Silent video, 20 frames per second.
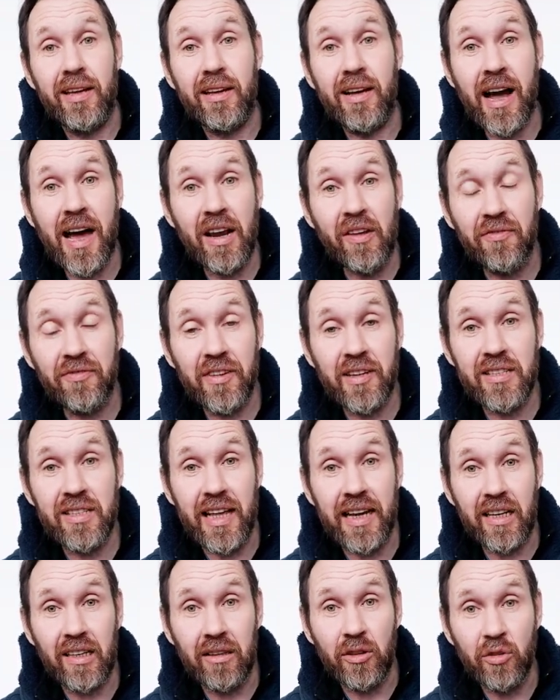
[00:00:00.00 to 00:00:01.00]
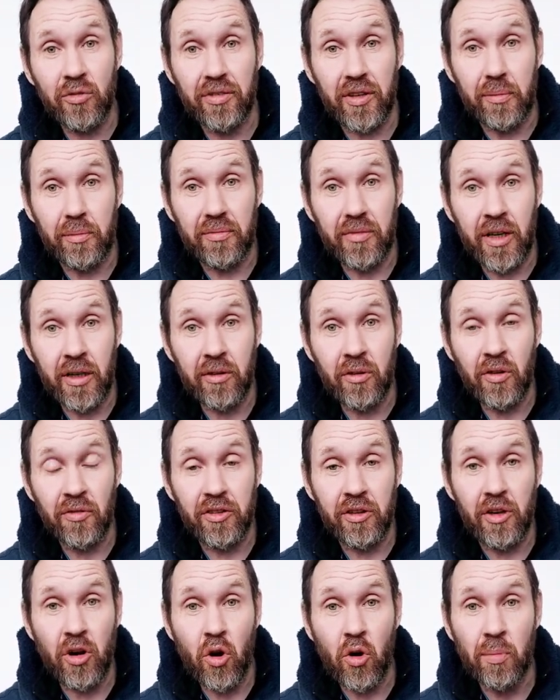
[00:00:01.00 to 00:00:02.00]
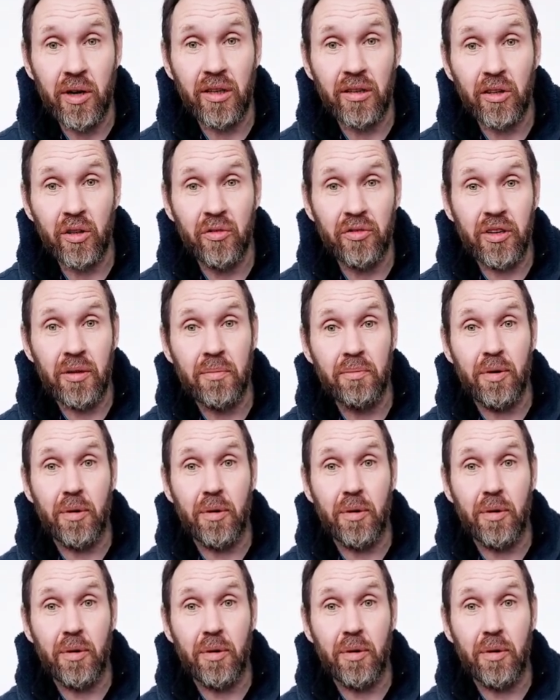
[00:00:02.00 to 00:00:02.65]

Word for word: kind of feels like Illuvium. I don't know if you know about Illuvium,